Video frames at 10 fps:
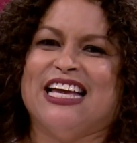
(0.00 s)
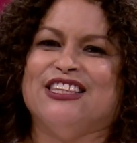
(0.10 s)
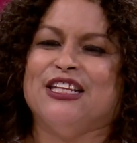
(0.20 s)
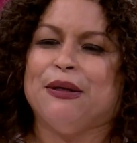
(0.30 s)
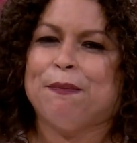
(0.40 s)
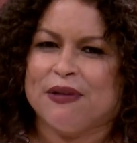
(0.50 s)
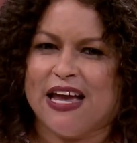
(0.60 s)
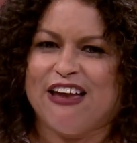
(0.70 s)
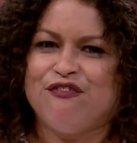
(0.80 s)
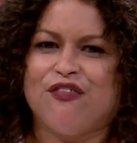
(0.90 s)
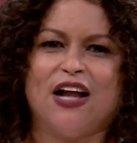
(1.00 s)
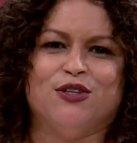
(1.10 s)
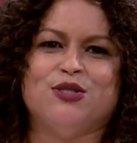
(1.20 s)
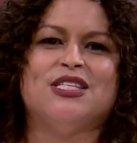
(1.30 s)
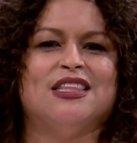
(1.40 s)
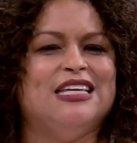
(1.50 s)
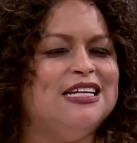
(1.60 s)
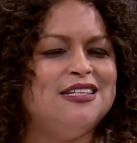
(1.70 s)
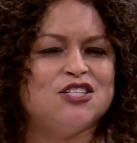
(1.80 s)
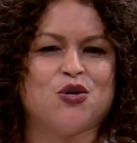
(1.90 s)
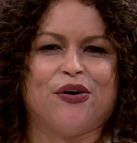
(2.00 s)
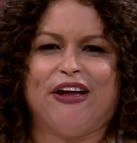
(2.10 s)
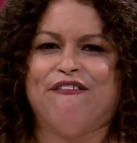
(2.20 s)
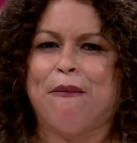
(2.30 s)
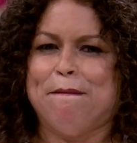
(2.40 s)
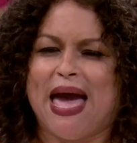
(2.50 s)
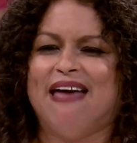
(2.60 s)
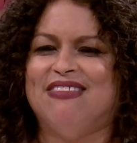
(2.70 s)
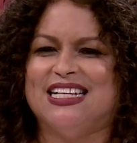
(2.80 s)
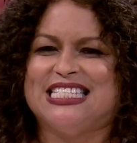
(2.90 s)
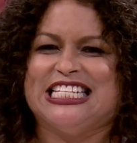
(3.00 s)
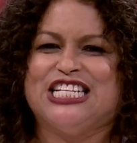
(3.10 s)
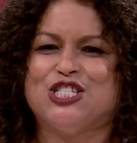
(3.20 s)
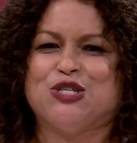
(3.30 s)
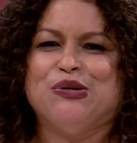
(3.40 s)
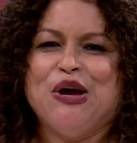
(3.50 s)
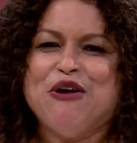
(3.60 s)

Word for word: and the play follows the story of a man that seeks to